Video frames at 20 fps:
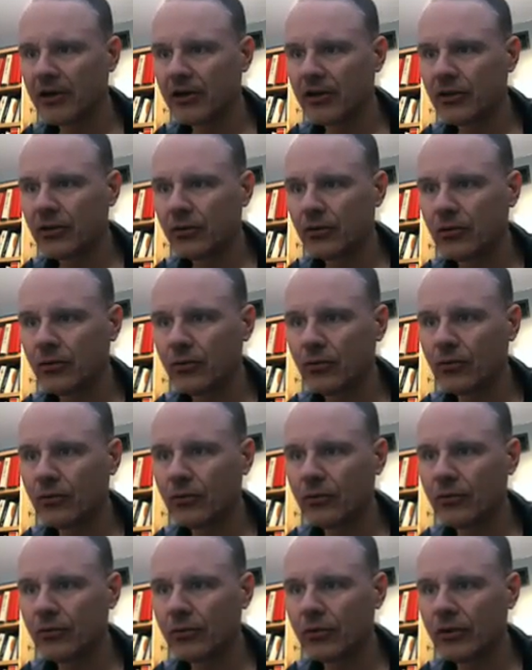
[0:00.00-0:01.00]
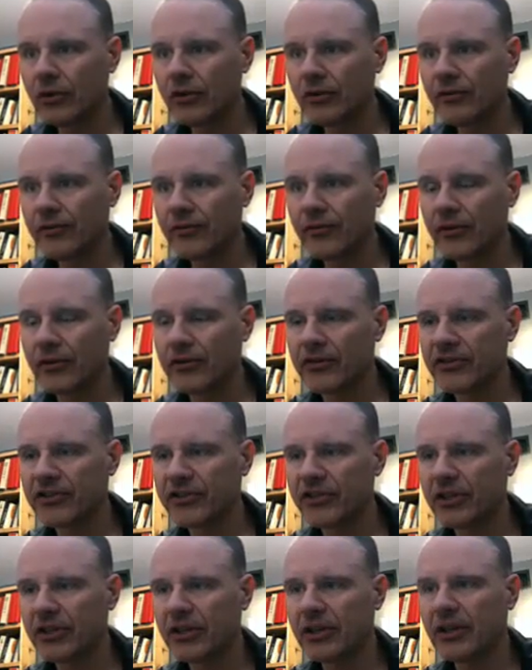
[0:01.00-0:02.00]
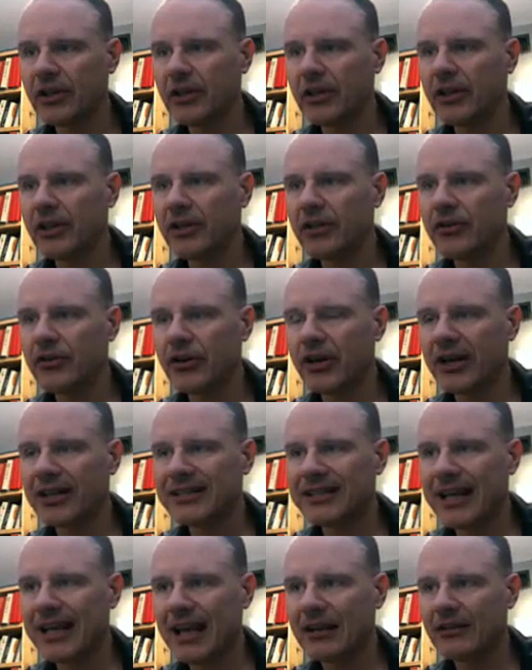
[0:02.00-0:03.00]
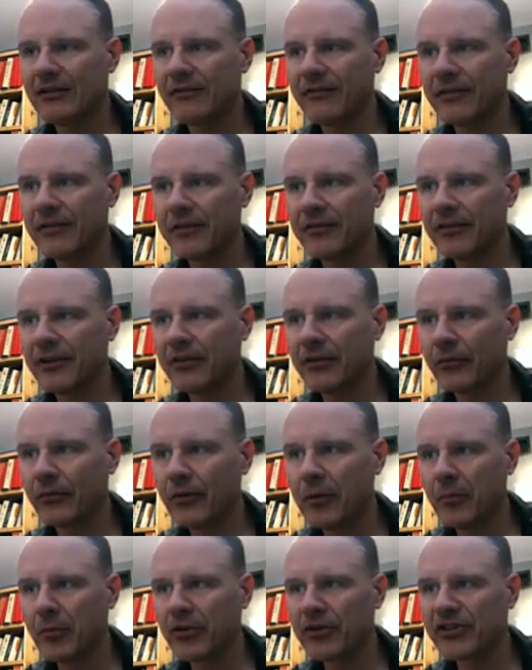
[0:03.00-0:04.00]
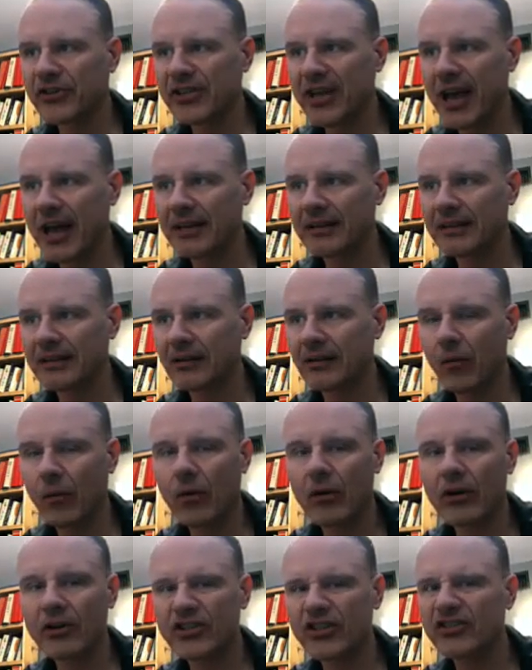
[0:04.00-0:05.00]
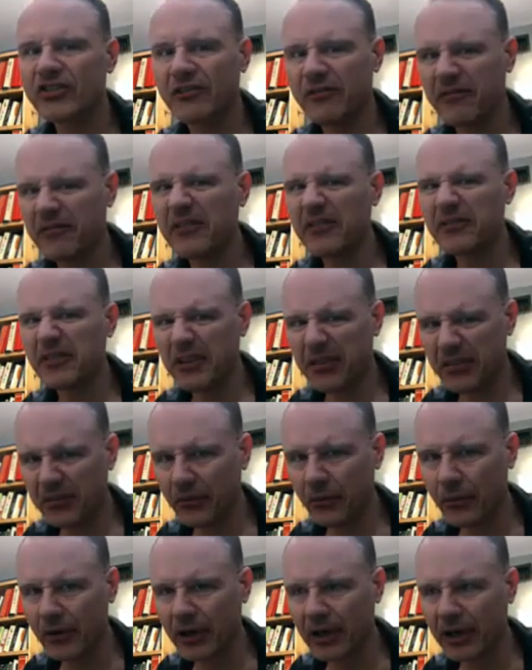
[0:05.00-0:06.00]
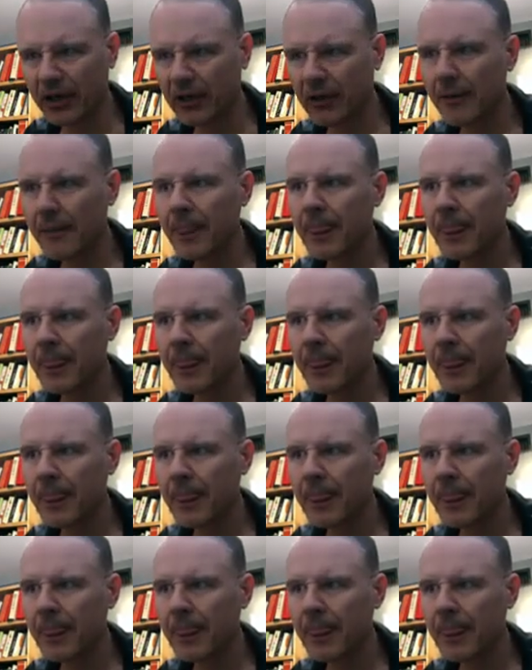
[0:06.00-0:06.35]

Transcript: you first you're going to take the 53% or just the 53